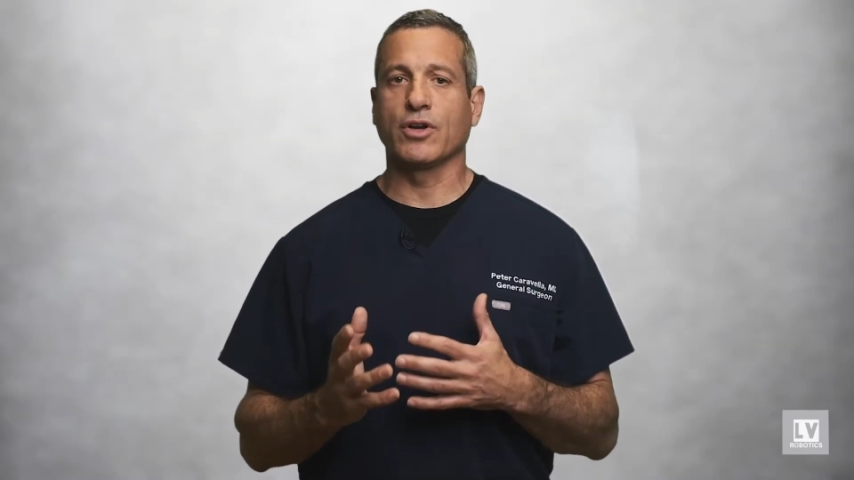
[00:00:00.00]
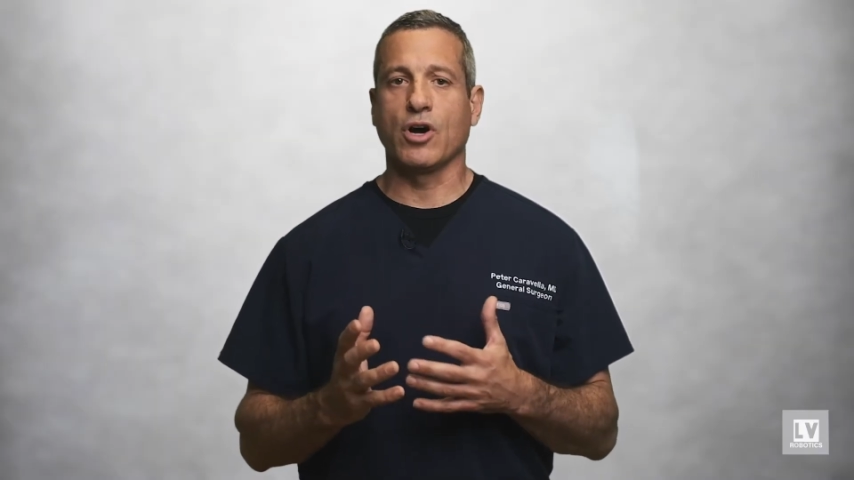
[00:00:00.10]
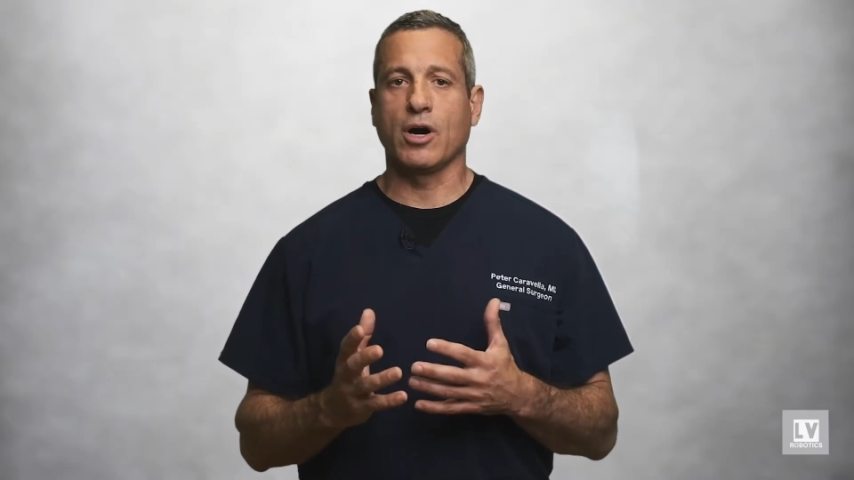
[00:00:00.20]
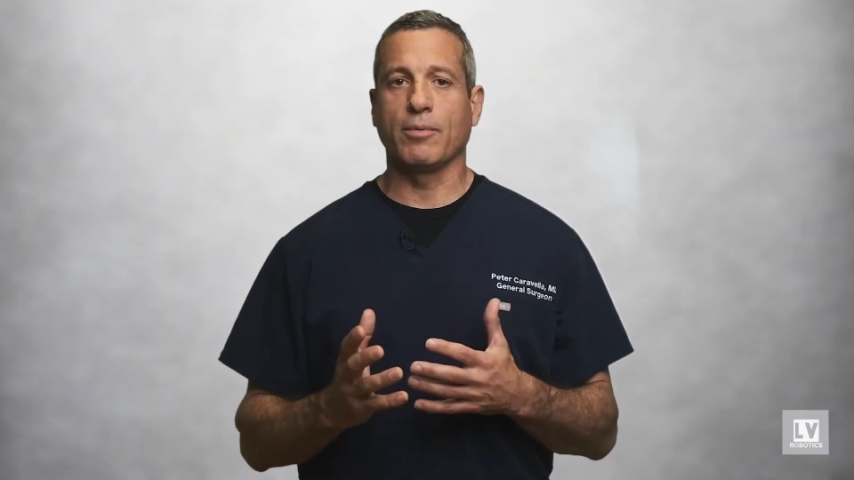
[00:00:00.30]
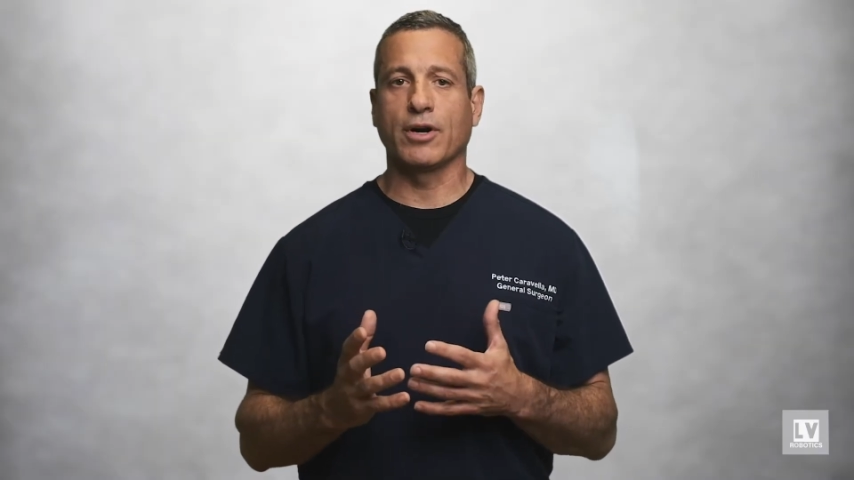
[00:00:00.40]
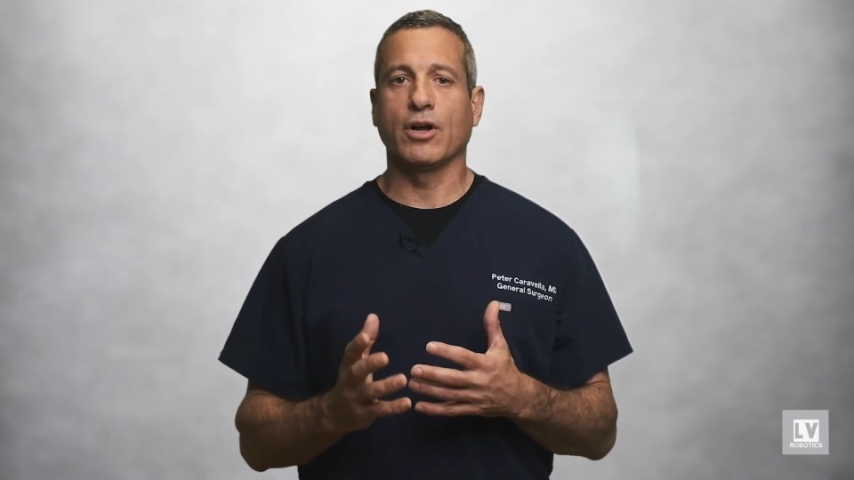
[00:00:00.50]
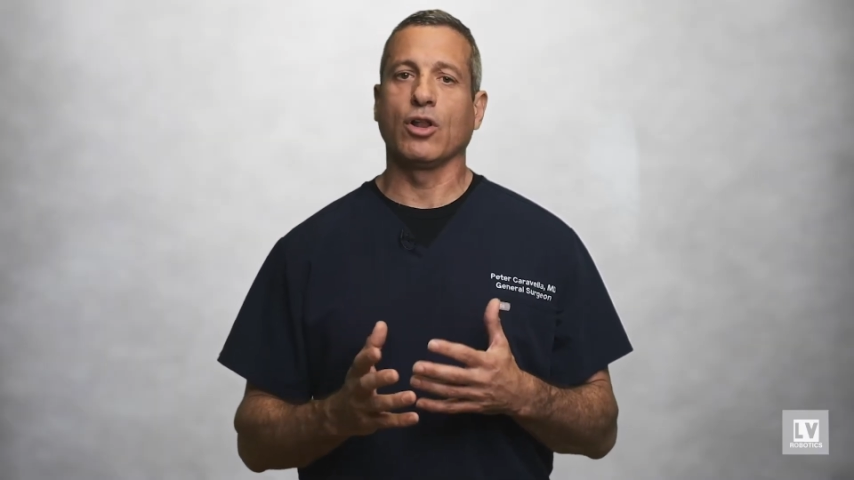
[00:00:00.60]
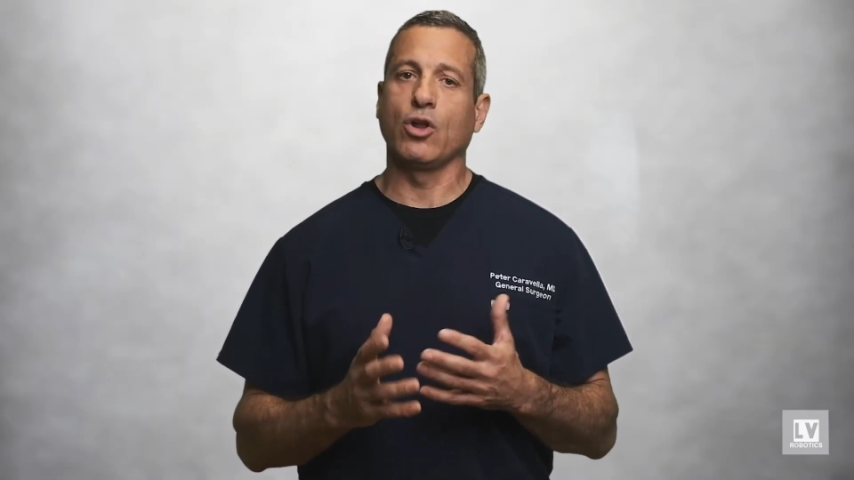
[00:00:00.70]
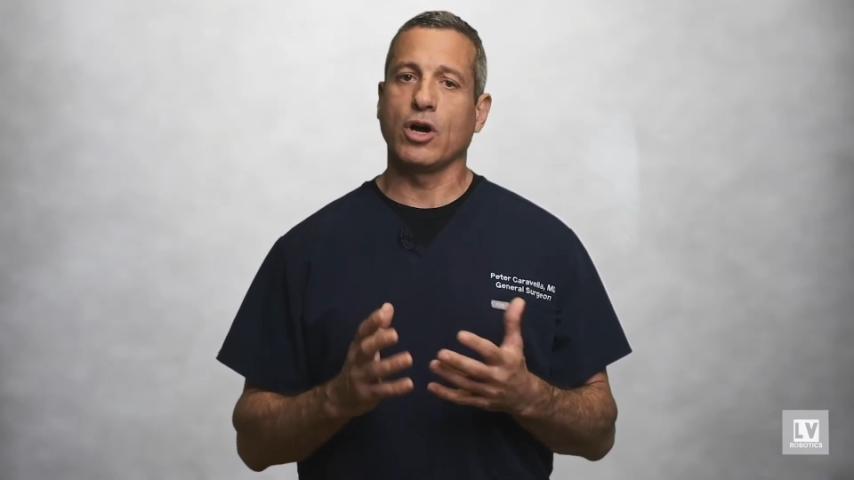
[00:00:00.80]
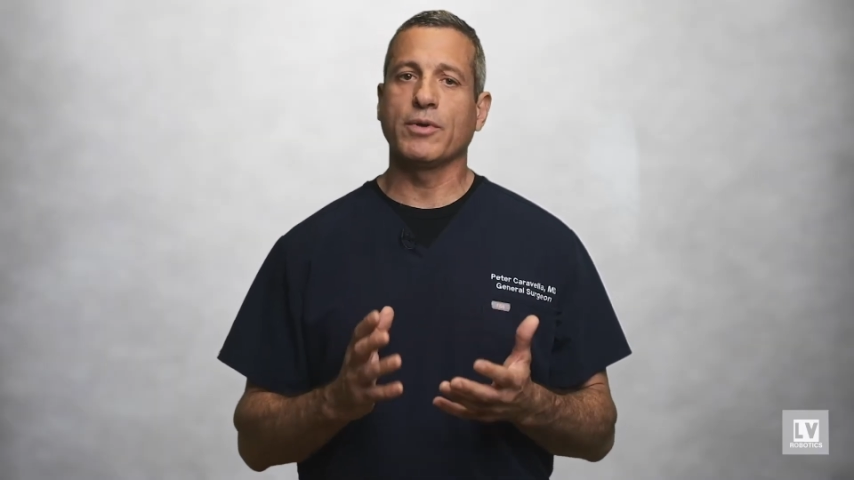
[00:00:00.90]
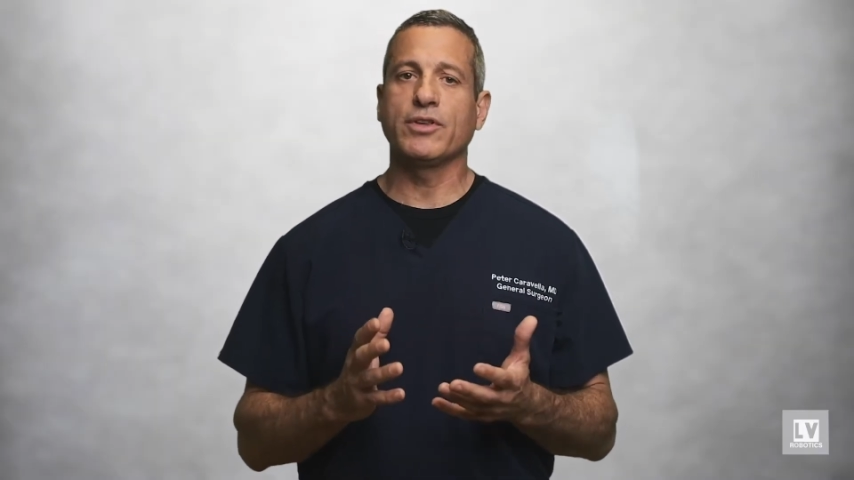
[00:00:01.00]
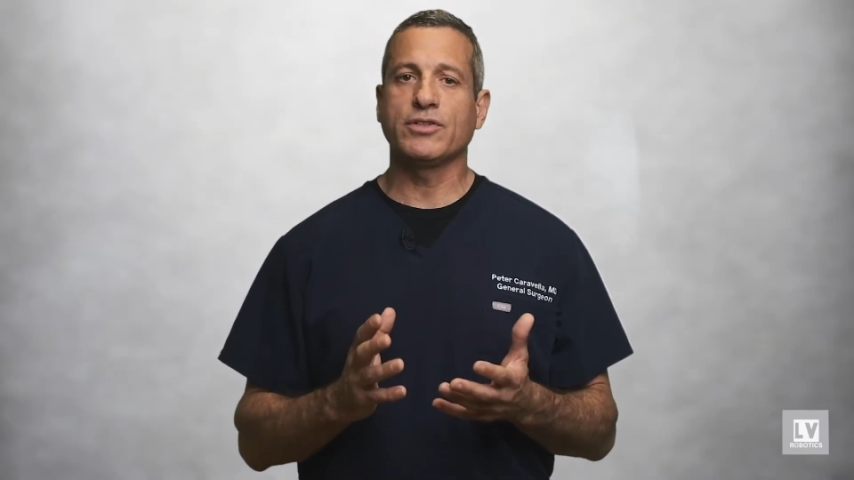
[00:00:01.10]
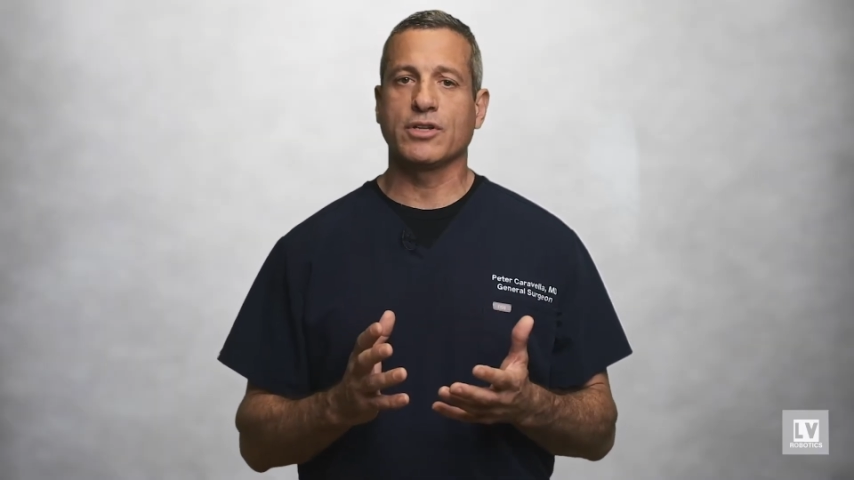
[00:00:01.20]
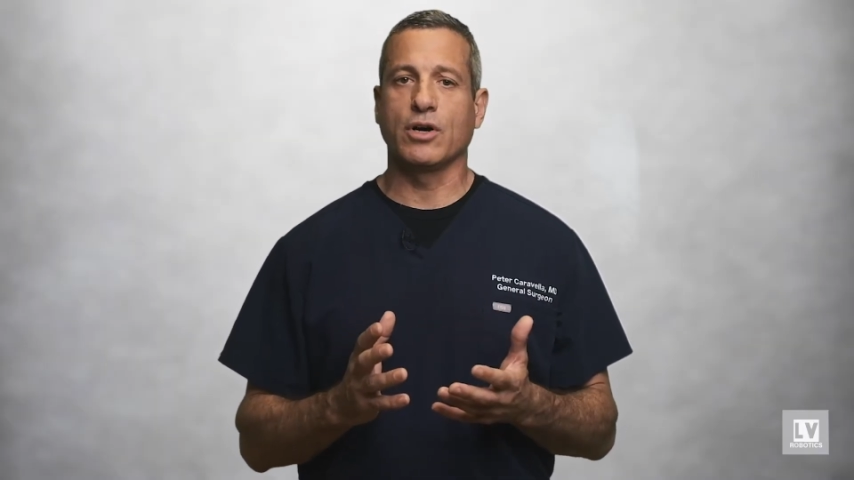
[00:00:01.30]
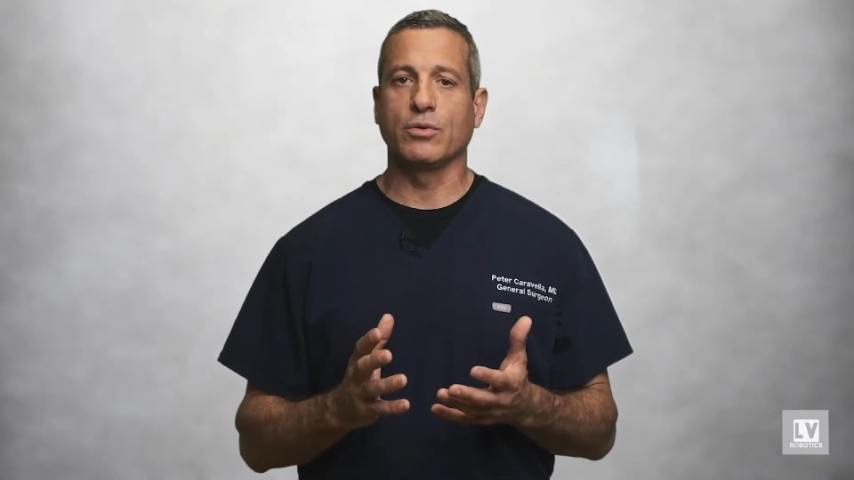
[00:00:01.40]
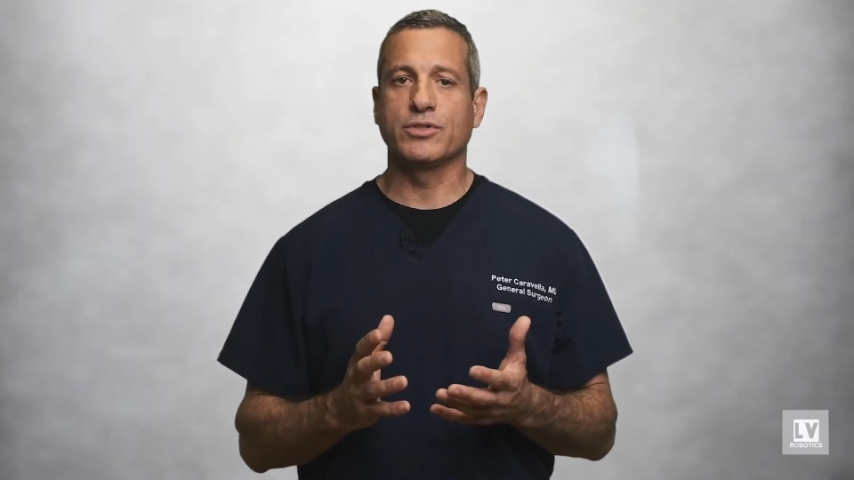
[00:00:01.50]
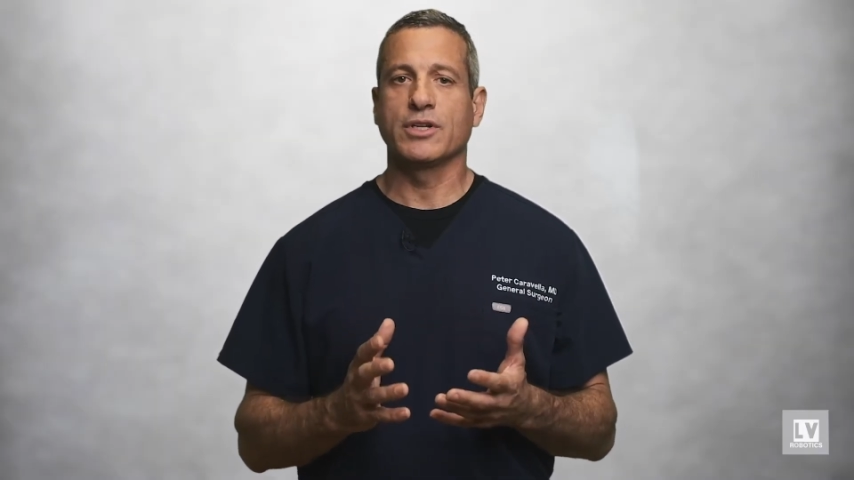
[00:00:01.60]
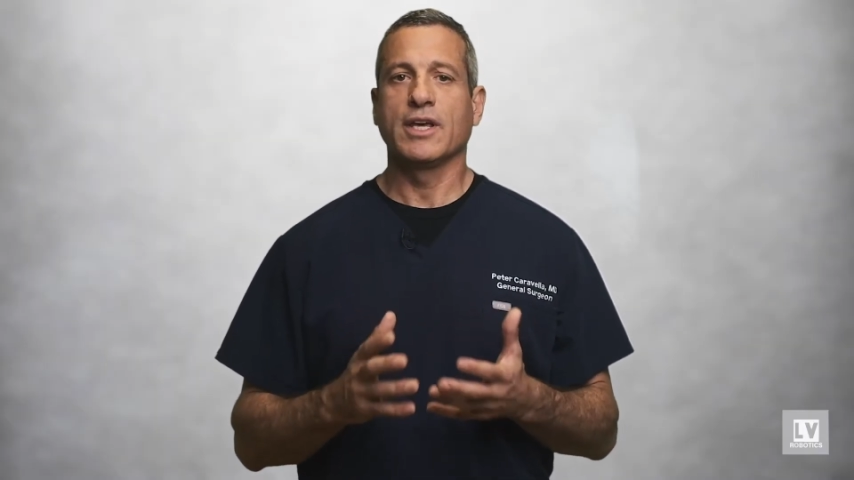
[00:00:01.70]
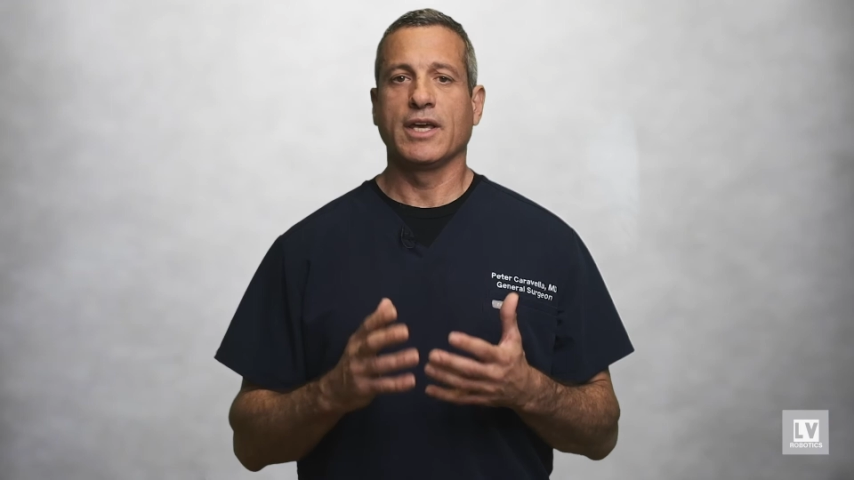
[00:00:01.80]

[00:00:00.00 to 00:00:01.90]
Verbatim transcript: gallbladder along with the stones